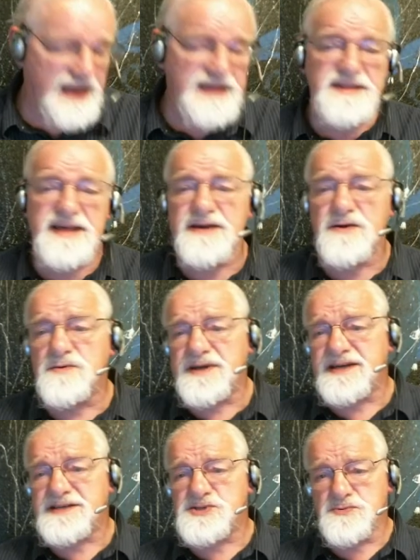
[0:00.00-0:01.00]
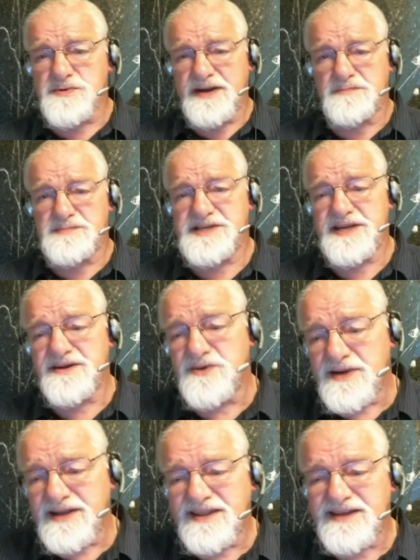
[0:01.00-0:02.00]
and they go to extremes in
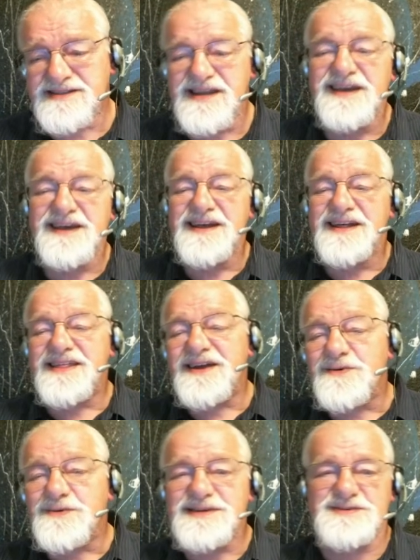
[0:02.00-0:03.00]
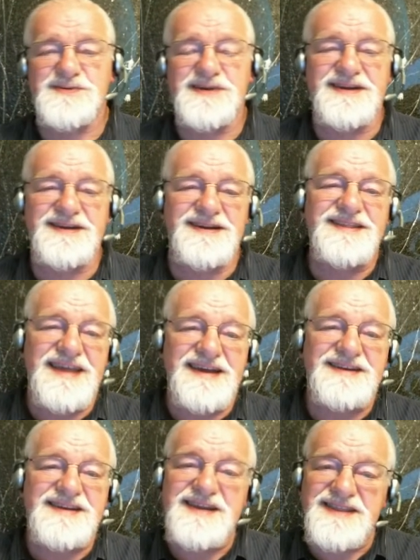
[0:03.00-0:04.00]
doing this. They always
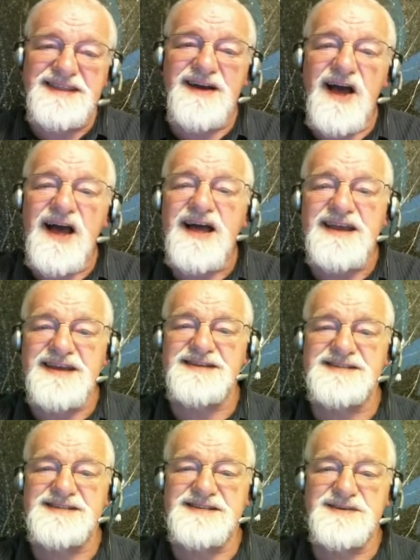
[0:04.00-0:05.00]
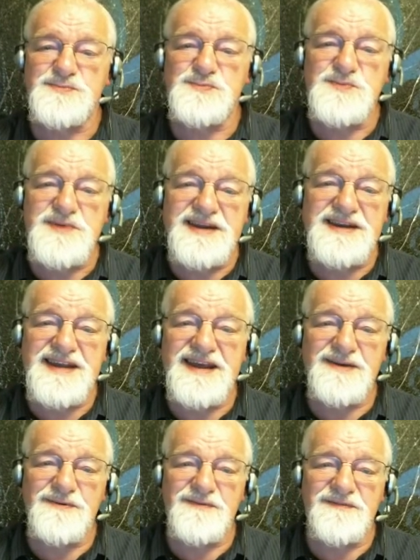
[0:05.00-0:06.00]
they take the highest
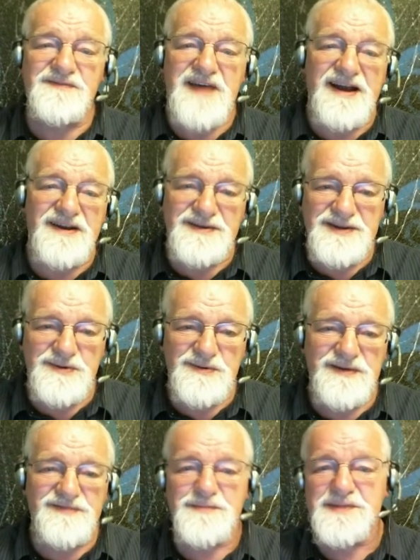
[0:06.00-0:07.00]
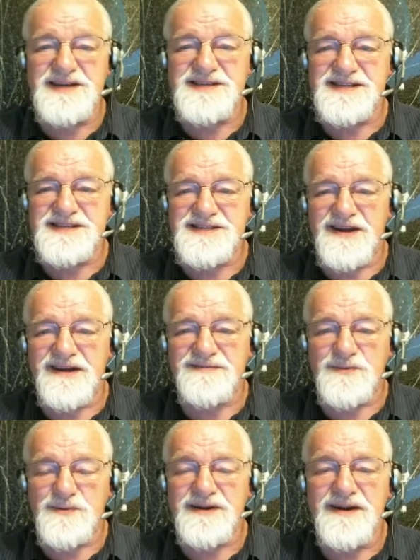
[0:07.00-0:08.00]
retail value of a piece of
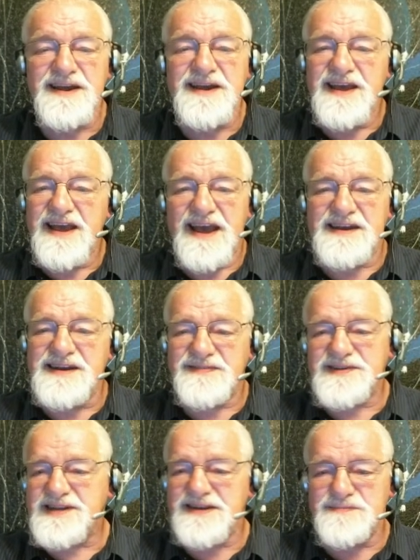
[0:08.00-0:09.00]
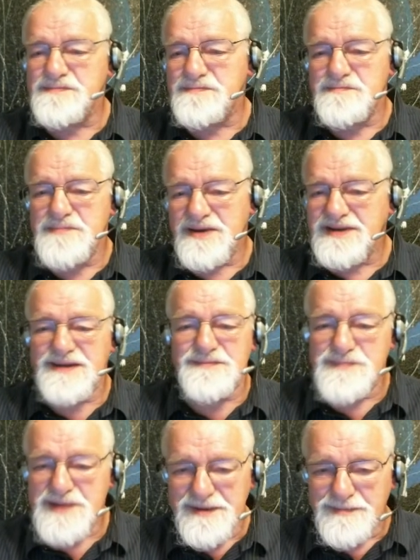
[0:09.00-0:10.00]
software, and if 10
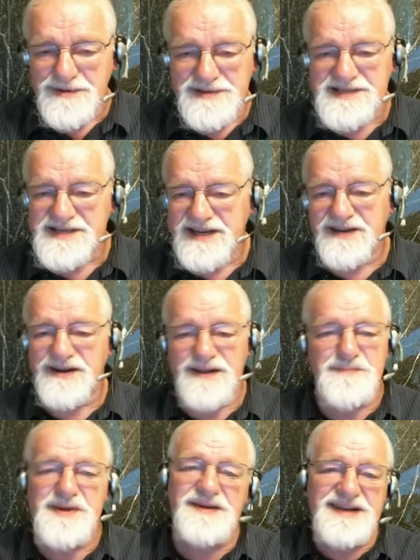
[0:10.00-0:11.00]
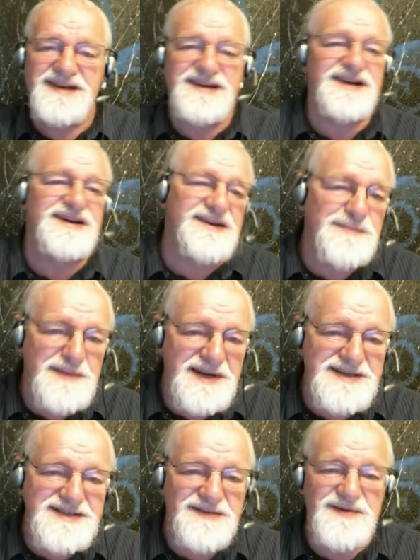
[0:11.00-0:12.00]
million people steal a million dollar
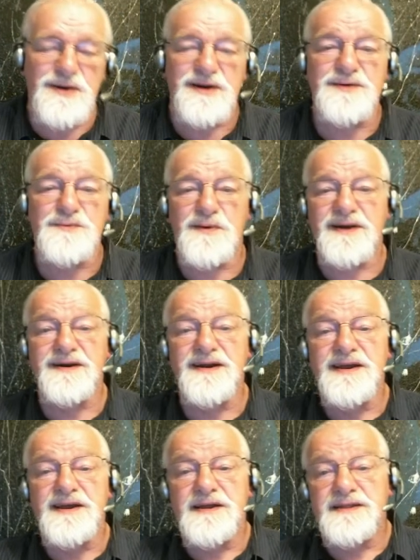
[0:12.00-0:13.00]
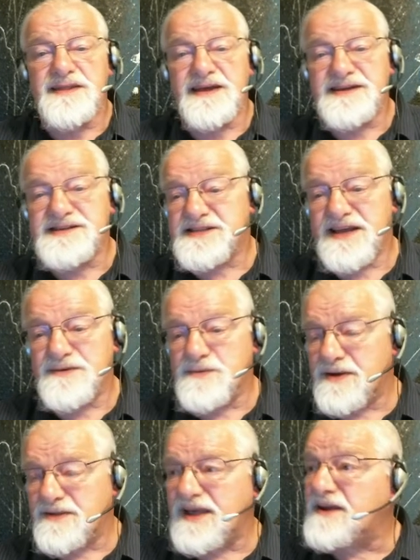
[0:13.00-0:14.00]
piece of hardware, they say,
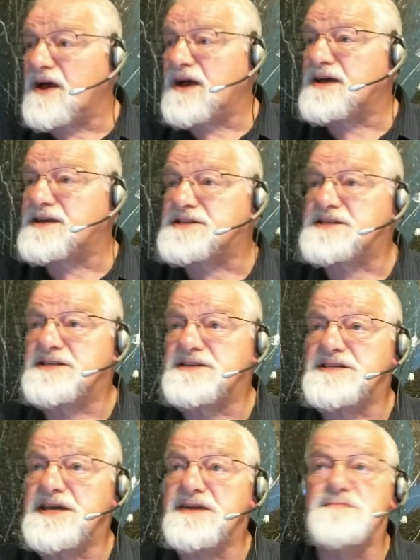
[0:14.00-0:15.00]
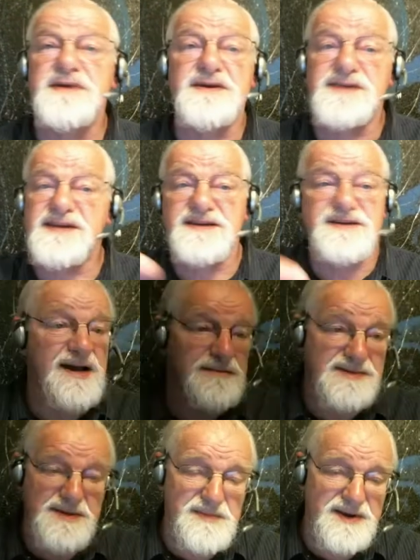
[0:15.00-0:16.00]
well, they lost 10 million
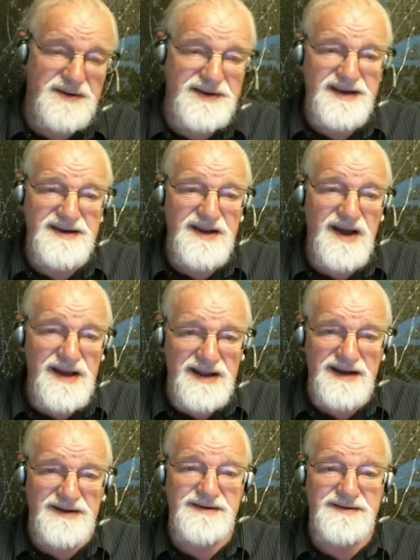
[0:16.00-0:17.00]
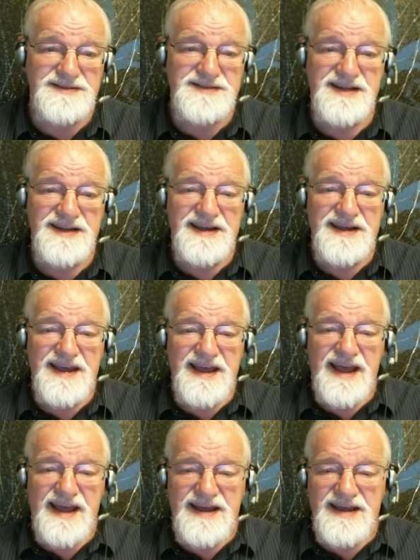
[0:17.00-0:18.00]
times a million dollars.
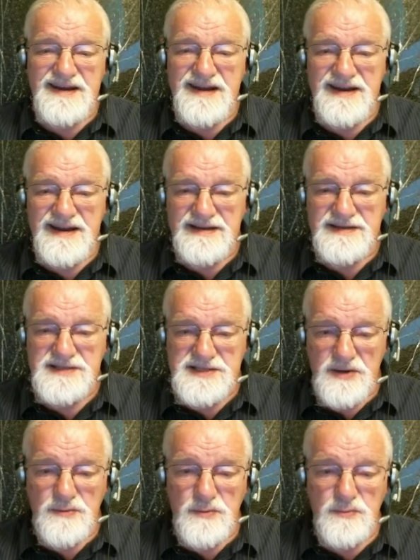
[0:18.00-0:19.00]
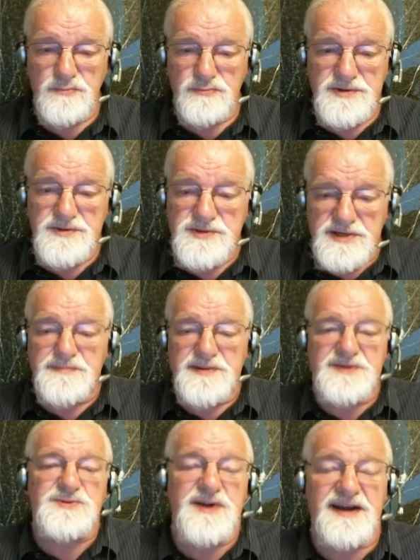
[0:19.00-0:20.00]
And uh, so you should
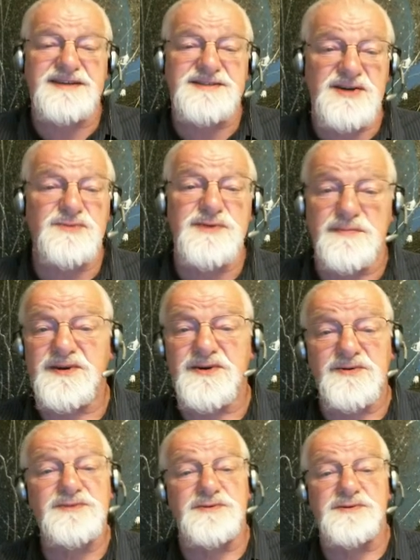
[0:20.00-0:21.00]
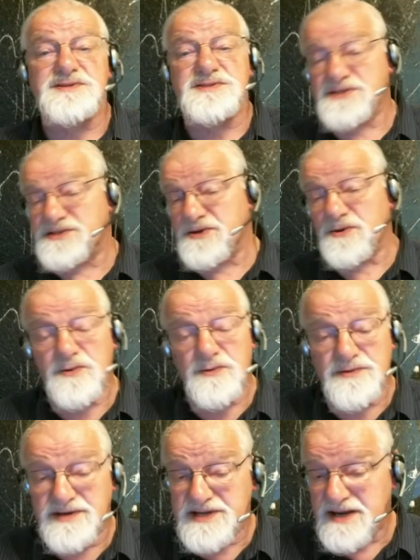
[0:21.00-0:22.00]
be tried as a criminal who
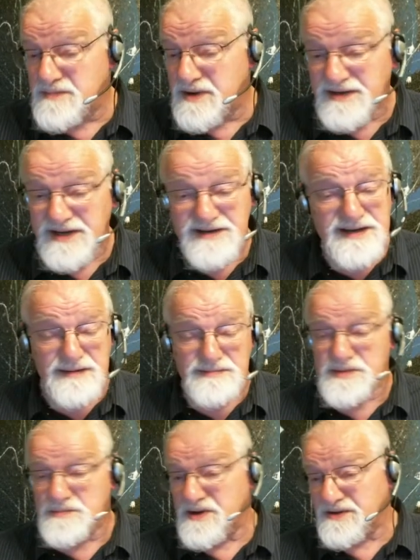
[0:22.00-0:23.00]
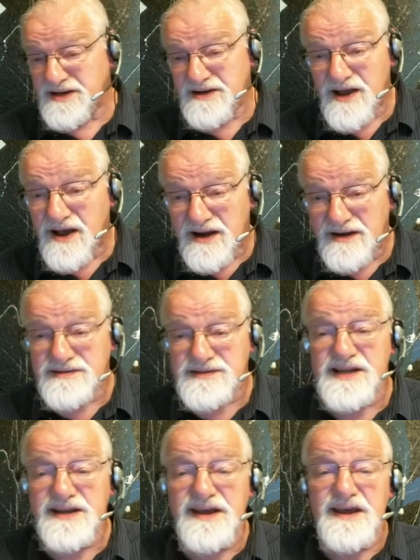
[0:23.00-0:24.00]
stole 10 million times a million
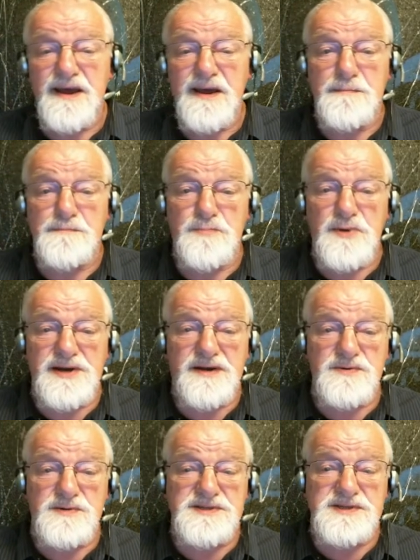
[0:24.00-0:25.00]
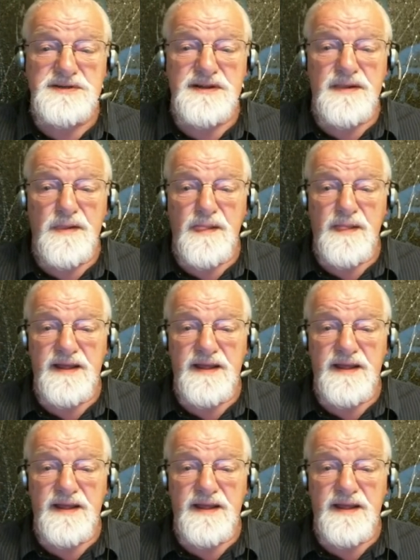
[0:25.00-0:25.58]
dollars. But of course,